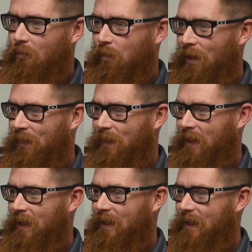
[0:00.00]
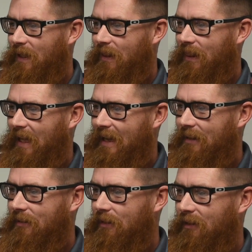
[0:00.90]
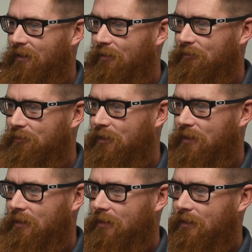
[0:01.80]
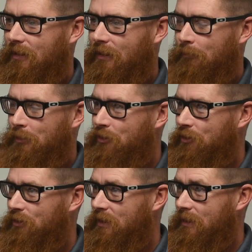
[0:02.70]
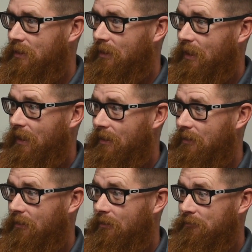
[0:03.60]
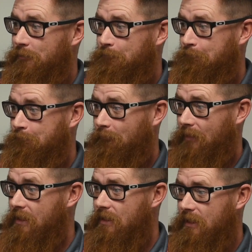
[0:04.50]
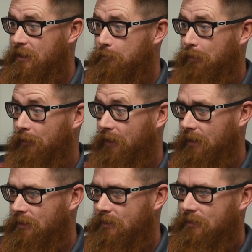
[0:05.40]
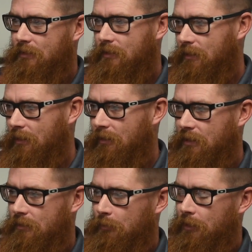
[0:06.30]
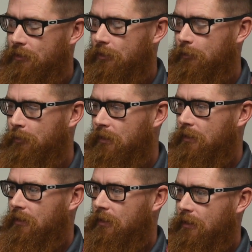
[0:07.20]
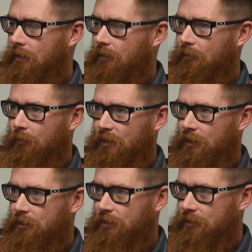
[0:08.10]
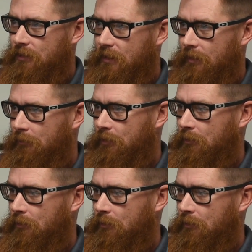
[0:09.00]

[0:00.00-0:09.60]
With the lack of maturity, the lack of experience is a better term, with this year's team,